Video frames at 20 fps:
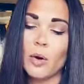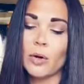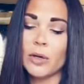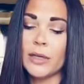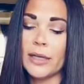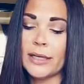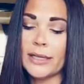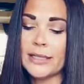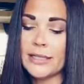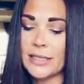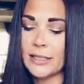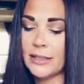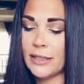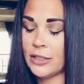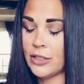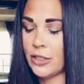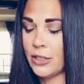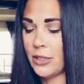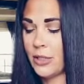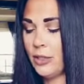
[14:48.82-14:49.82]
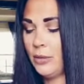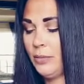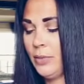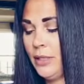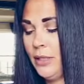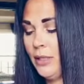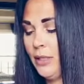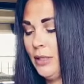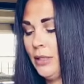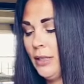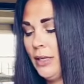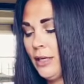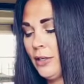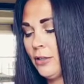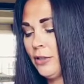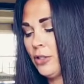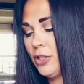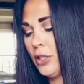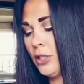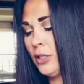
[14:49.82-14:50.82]
Or like I said, that just could be the
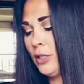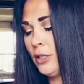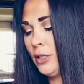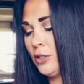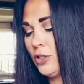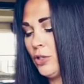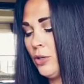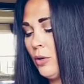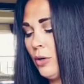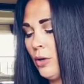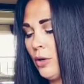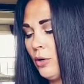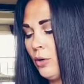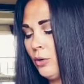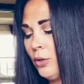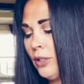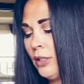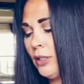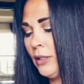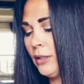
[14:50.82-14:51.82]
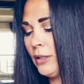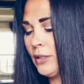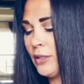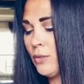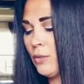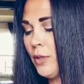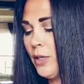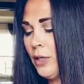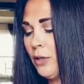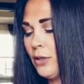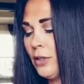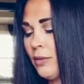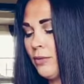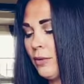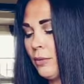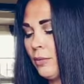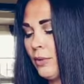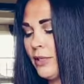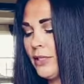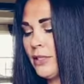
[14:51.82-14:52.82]
energy that you are holding this week or
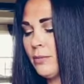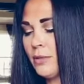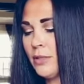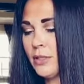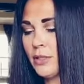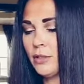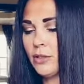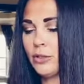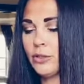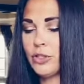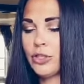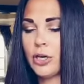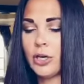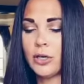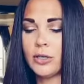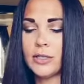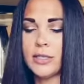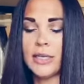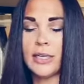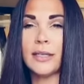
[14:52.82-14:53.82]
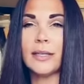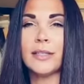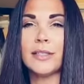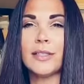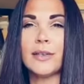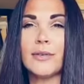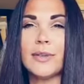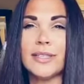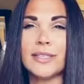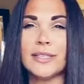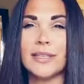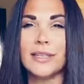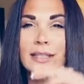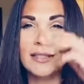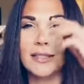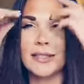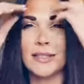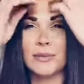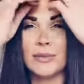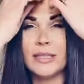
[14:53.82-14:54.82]
different placements in your chart. Take it as it resonates.
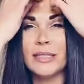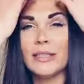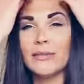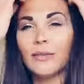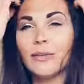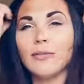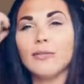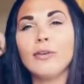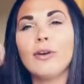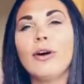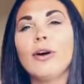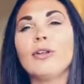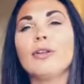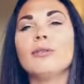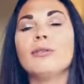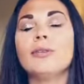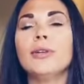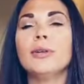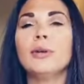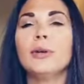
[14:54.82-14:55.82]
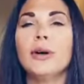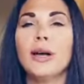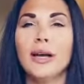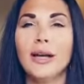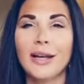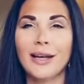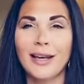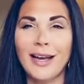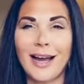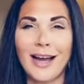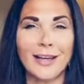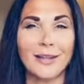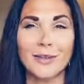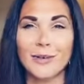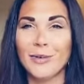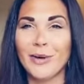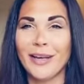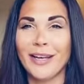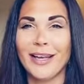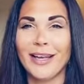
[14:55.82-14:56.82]
It's going to be different for all of you.
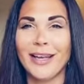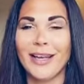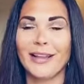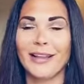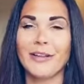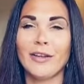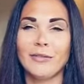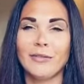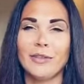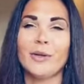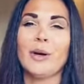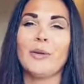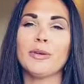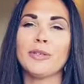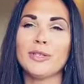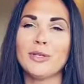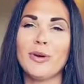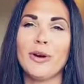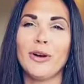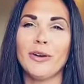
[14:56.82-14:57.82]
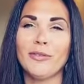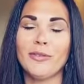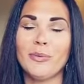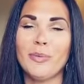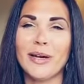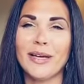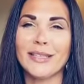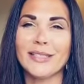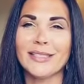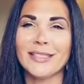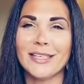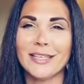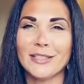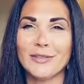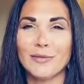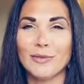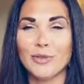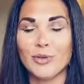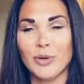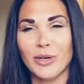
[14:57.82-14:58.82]
Either way, I love you. I wish you all the best.
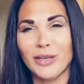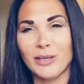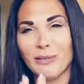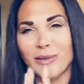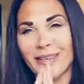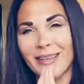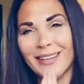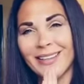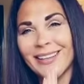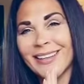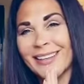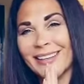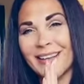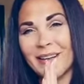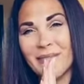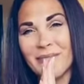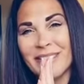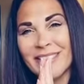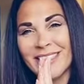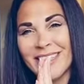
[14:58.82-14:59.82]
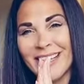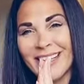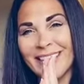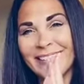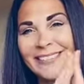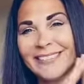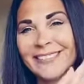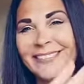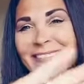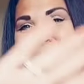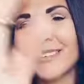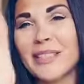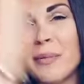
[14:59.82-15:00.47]
Thanks for joining me, and namaste.